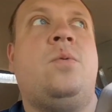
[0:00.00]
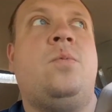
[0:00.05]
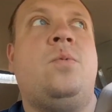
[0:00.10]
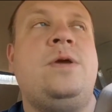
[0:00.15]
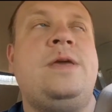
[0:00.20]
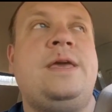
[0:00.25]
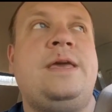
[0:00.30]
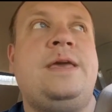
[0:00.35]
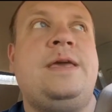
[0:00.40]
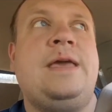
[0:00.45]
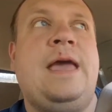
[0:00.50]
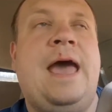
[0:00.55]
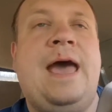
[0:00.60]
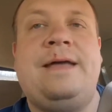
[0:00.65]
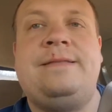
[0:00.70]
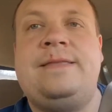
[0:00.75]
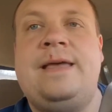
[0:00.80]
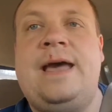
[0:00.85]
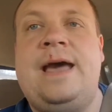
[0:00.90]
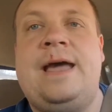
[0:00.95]
we
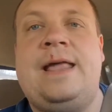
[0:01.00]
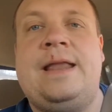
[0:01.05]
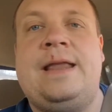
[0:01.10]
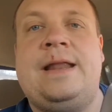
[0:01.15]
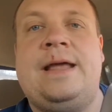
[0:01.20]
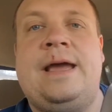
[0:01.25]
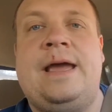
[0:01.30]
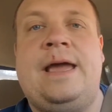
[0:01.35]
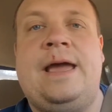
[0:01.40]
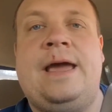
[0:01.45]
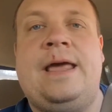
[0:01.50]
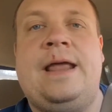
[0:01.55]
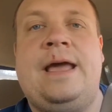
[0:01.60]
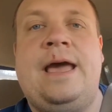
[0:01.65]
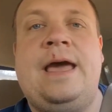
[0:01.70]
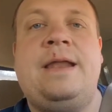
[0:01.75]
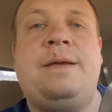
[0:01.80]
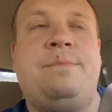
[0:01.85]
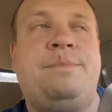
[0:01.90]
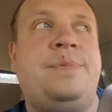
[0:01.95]
had that, and I
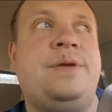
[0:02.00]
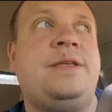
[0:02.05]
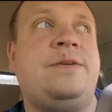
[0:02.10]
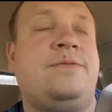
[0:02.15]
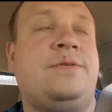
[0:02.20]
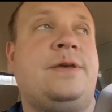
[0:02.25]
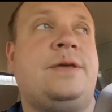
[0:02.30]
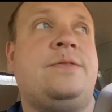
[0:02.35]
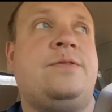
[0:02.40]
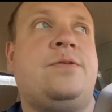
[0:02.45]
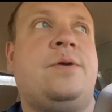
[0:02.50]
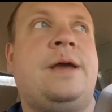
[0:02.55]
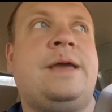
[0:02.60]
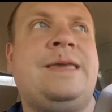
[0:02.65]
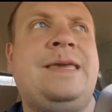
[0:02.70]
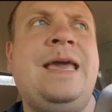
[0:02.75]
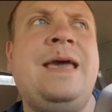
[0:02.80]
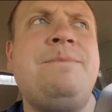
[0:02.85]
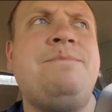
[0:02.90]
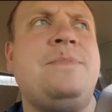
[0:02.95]
had a bit of it, so I
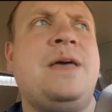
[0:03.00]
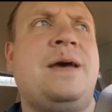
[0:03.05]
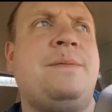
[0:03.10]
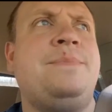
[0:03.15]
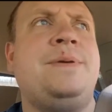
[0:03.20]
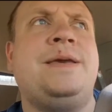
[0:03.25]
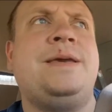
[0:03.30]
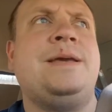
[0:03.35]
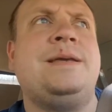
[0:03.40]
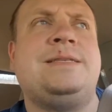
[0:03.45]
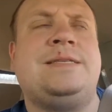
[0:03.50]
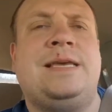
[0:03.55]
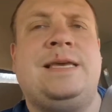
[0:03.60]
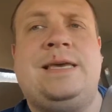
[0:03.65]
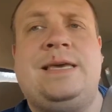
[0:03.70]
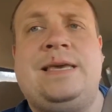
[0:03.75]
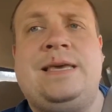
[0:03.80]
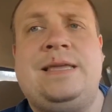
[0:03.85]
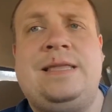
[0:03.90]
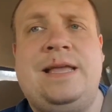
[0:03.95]
kept that because
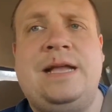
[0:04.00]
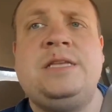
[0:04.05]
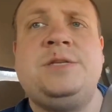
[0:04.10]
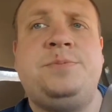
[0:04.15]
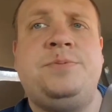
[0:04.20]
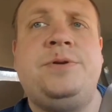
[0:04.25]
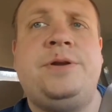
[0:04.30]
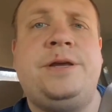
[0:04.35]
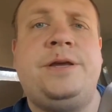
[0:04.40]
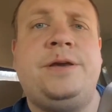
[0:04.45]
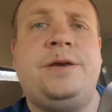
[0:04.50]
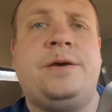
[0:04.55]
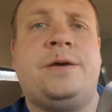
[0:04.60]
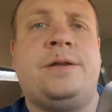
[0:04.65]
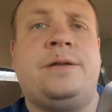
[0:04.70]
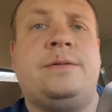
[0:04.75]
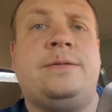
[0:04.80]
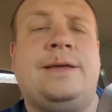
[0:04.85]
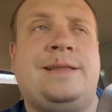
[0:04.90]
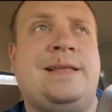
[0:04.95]
that's pretty
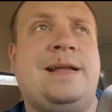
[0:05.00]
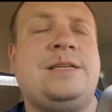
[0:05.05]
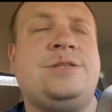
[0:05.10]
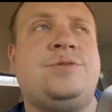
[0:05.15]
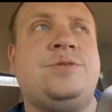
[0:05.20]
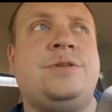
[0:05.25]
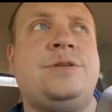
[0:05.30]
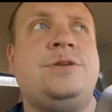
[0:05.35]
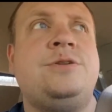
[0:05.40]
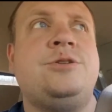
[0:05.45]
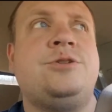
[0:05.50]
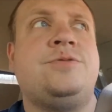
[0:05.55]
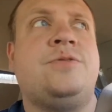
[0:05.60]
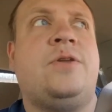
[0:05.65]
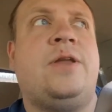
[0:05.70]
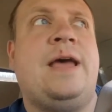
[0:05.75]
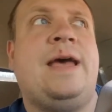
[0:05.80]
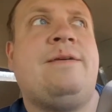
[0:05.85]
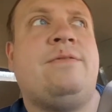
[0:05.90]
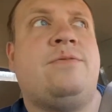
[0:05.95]
good. That's really
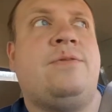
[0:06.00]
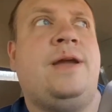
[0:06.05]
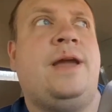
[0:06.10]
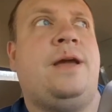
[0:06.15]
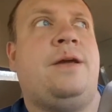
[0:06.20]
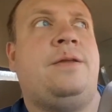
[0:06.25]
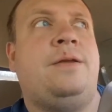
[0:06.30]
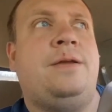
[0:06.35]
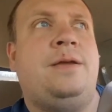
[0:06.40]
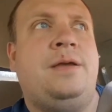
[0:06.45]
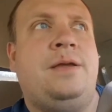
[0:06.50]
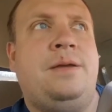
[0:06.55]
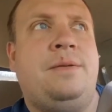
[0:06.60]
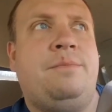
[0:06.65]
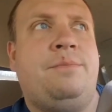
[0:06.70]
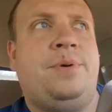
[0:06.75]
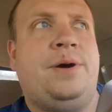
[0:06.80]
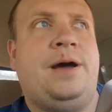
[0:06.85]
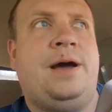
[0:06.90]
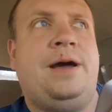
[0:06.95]
useful to have around.
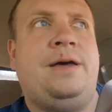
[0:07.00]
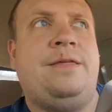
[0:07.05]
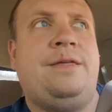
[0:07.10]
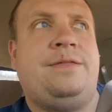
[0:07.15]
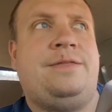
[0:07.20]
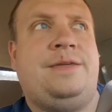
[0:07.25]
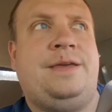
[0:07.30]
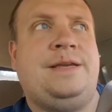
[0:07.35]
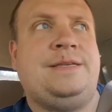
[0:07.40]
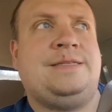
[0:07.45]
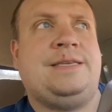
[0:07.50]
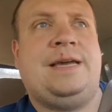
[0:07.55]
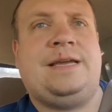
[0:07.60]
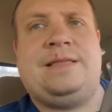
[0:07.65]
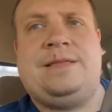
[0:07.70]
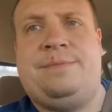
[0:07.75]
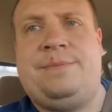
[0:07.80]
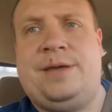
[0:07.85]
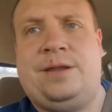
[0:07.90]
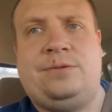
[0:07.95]
But other things like
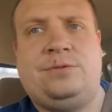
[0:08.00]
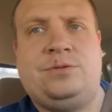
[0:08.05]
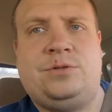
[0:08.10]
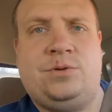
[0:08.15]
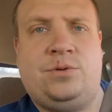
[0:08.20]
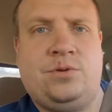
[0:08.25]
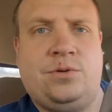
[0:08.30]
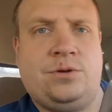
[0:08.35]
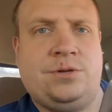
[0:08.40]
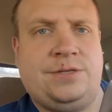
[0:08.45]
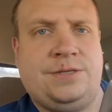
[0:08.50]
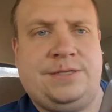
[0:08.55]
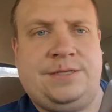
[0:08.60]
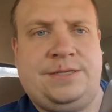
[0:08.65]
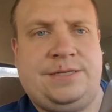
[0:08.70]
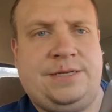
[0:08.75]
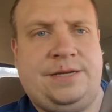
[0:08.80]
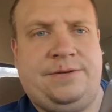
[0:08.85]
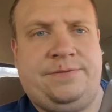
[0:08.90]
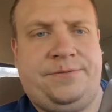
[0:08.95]
the metal doors and
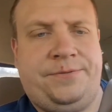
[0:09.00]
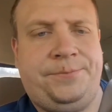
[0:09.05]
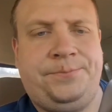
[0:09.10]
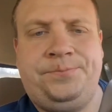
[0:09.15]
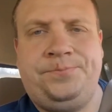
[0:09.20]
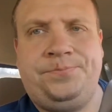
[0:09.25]
stuff